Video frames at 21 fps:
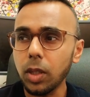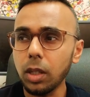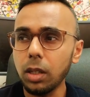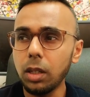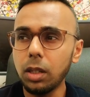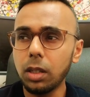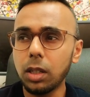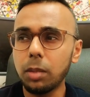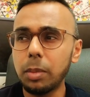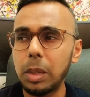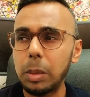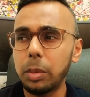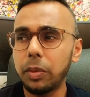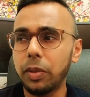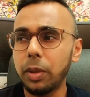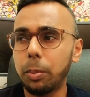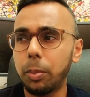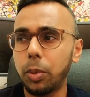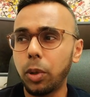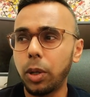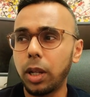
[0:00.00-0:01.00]
maybe
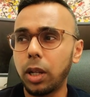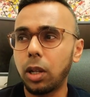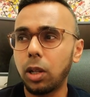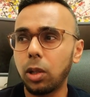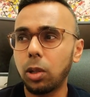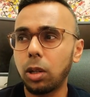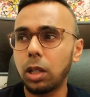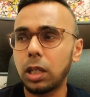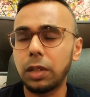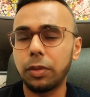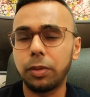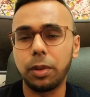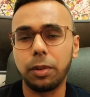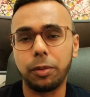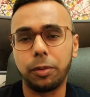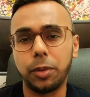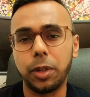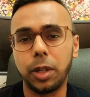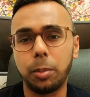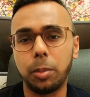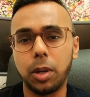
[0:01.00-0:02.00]
they're putting a lot of different
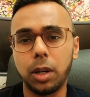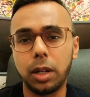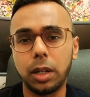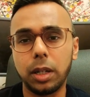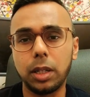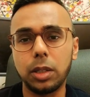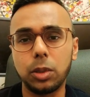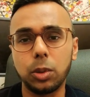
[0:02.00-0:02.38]
third-party